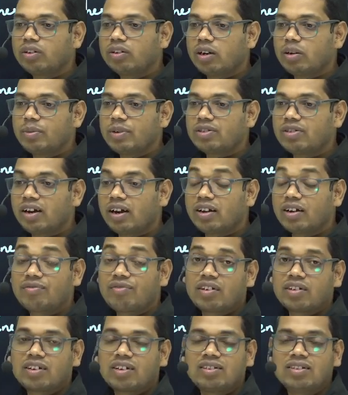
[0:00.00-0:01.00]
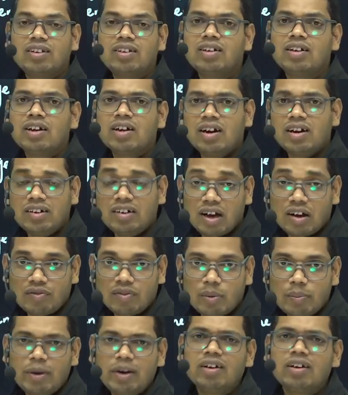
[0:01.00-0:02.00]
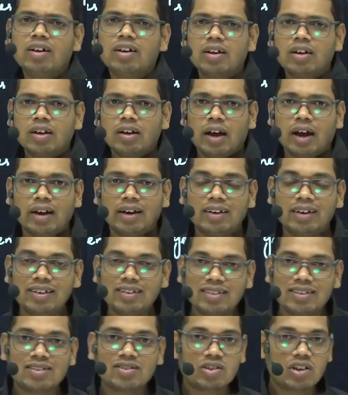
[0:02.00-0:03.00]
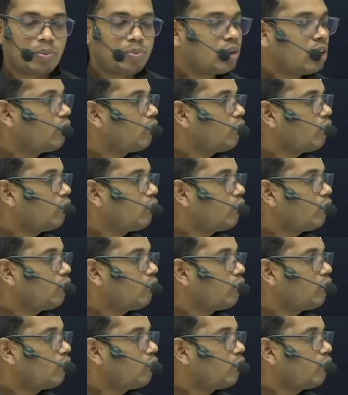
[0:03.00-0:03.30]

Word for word: that means they are affecting the development. And in this chapter,